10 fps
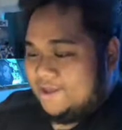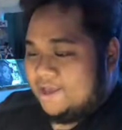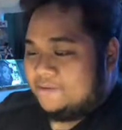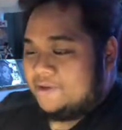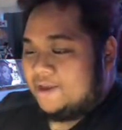
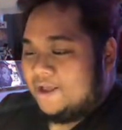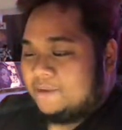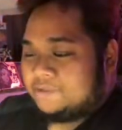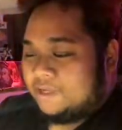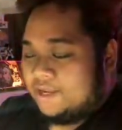I began
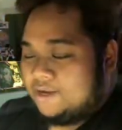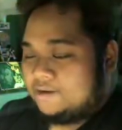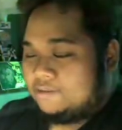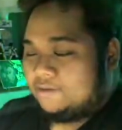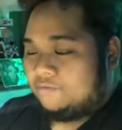opposite aid. I
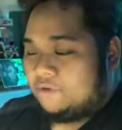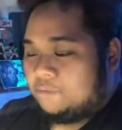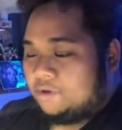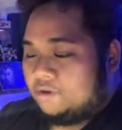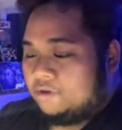think from
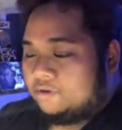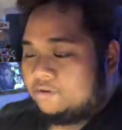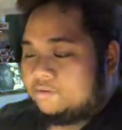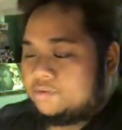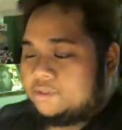
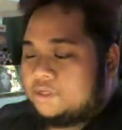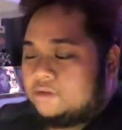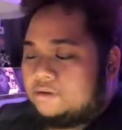what is that?